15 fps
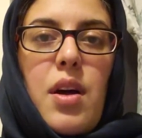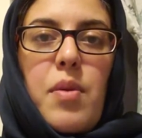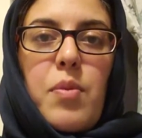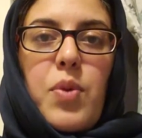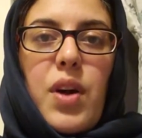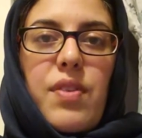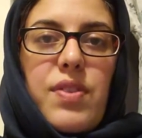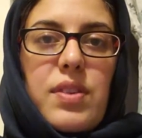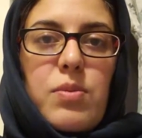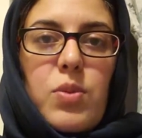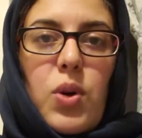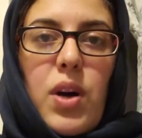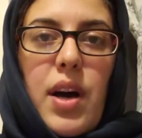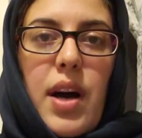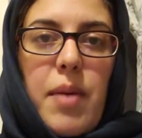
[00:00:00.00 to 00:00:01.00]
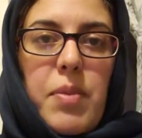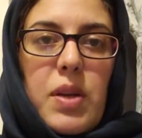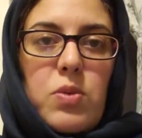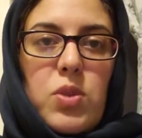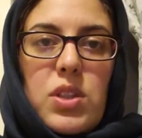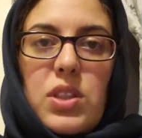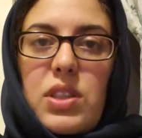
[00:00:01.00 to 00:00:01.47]
Prophet
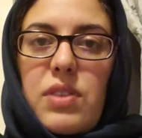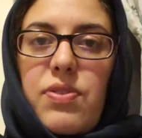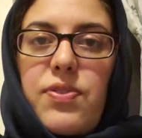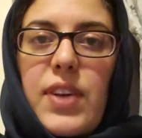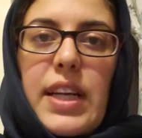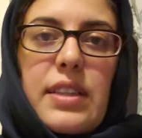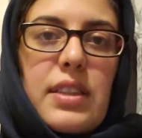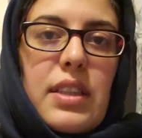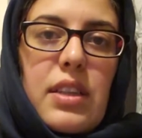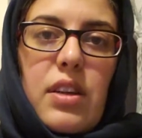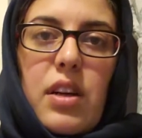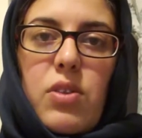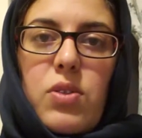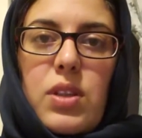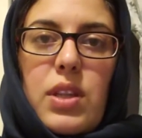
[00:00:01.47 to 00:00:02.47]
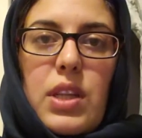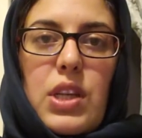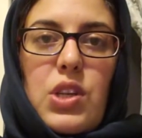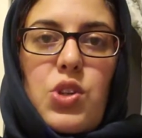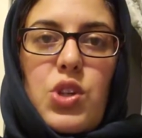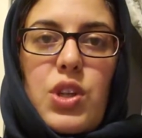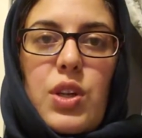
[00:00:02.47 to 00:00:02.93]
Muhammad, we're defending our
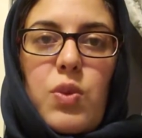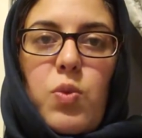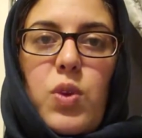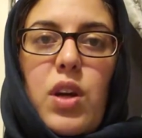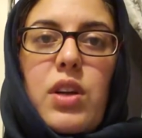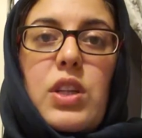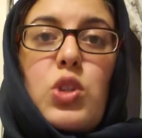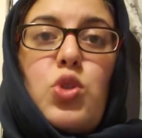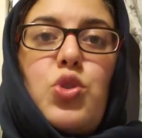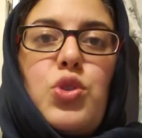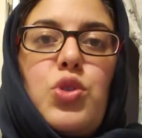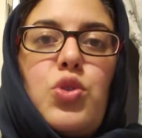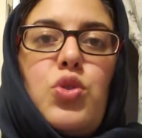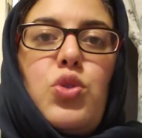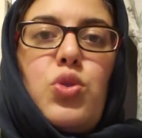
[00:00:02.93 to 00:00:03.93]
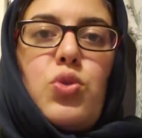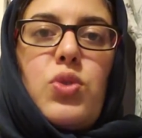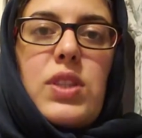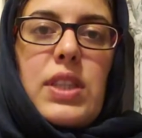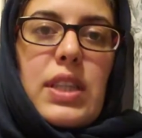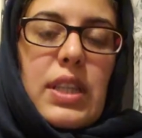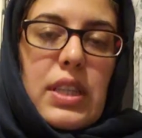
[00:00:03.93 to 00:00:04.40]
religion. We are
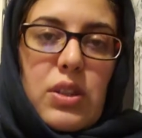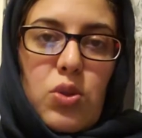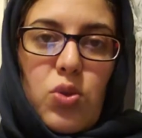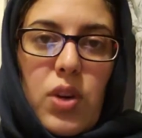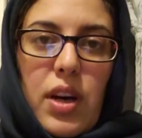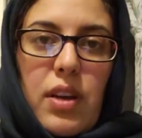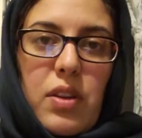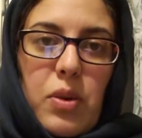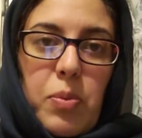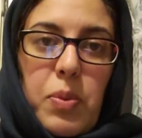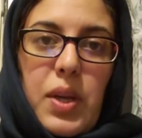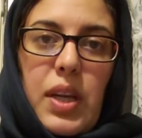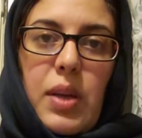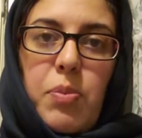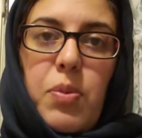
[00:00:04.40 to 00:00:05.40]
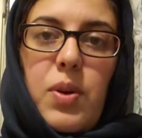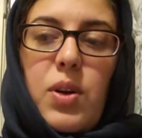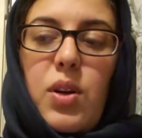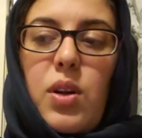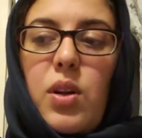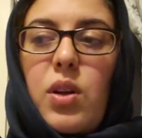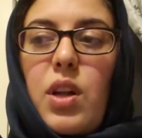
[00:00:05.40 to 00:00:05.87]
introducing it to other
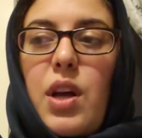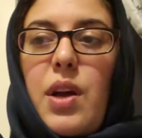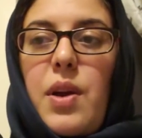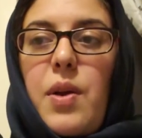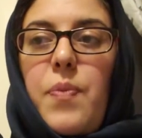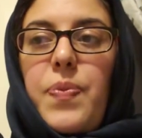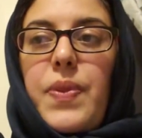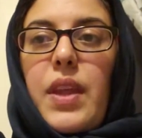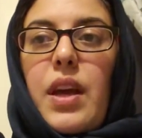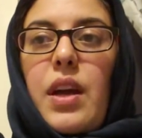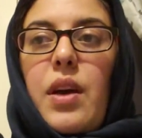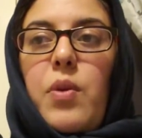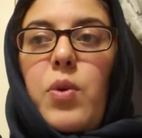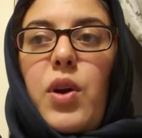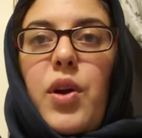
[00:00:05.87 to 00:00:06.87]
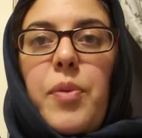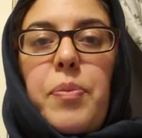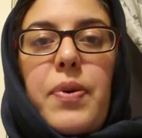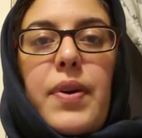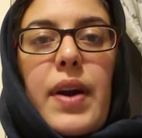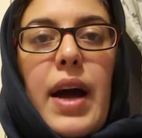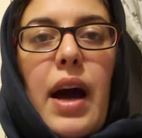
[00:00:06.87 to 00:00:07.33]
people. We are
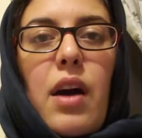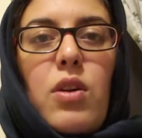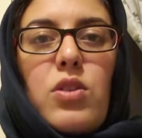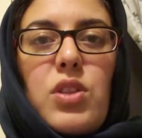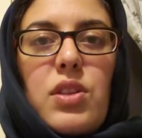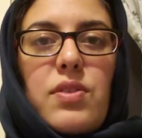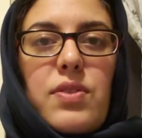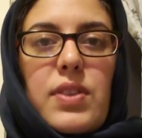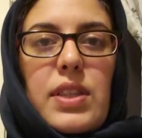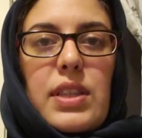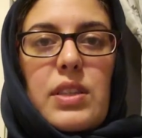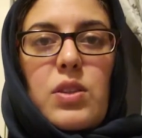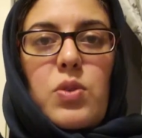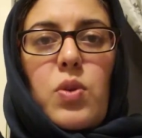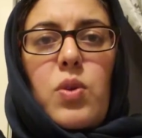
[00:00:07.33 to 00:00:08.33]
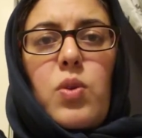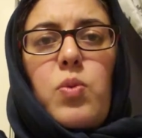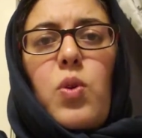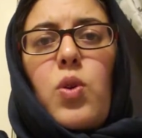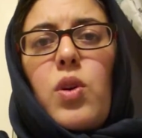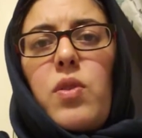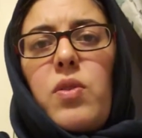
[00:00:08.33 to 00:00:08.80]
proud of it,
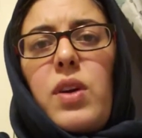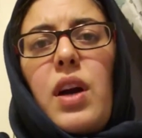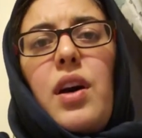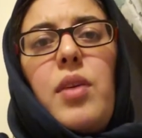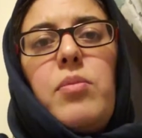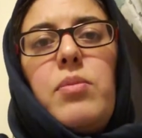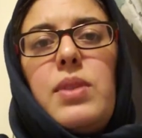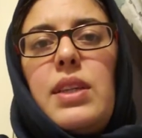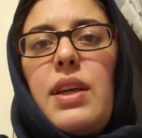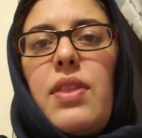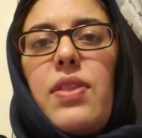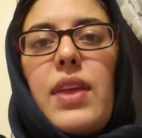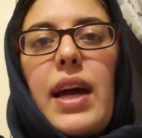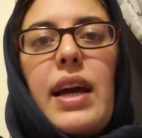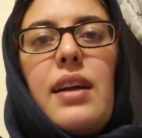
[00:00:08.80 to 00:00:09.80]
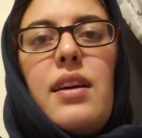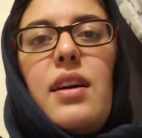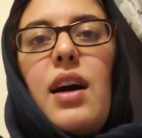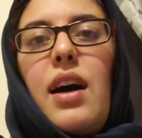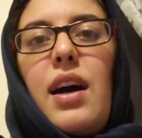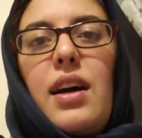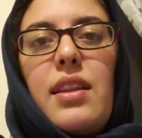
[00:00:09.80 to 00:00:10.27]
or we humbly thank
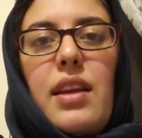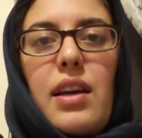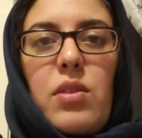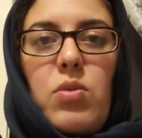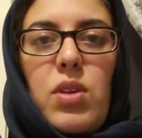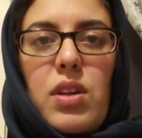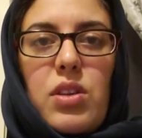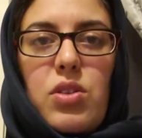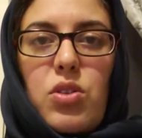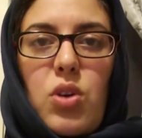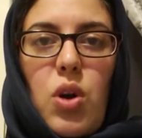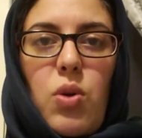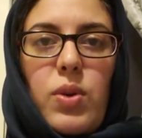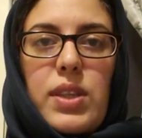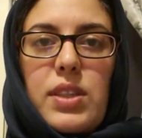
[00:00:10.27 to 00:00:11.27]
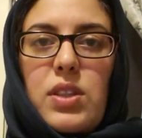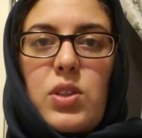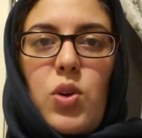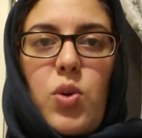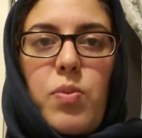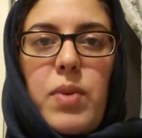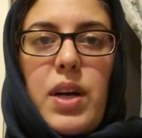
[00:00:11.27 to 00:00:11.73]
God that we are growing
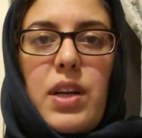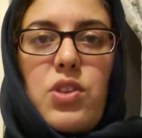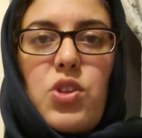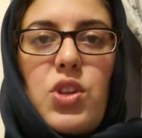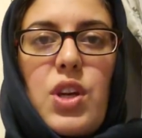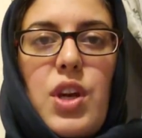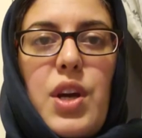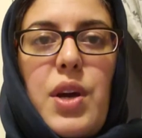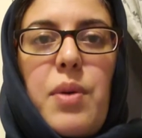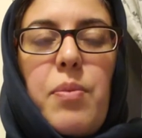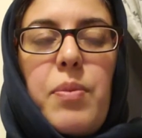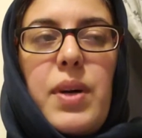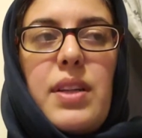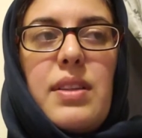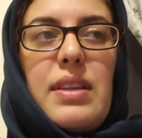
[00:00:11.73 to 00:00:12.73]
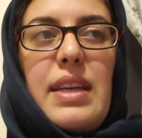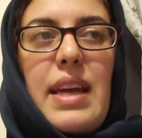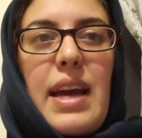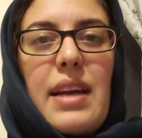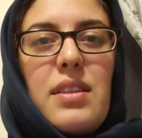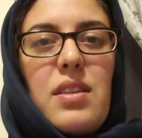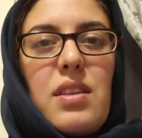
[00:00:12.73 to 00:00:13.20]
so much. But
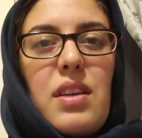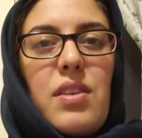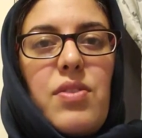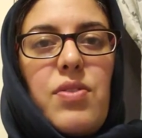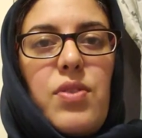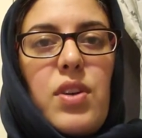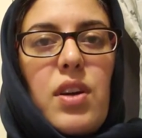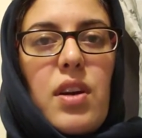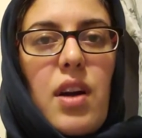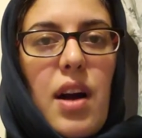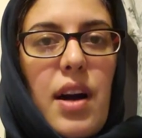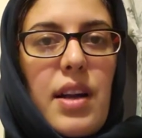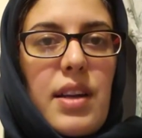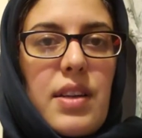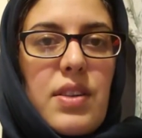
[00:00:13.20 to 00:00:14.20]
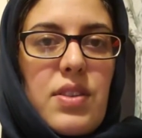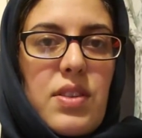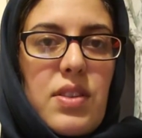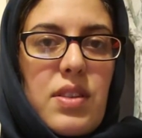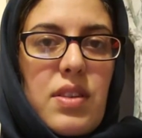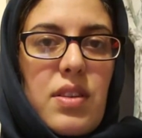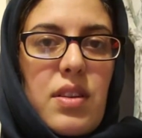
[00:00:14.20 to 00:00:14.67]
yet, if we are
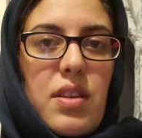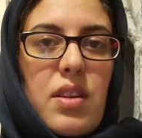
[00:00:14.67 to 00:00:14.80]
honest,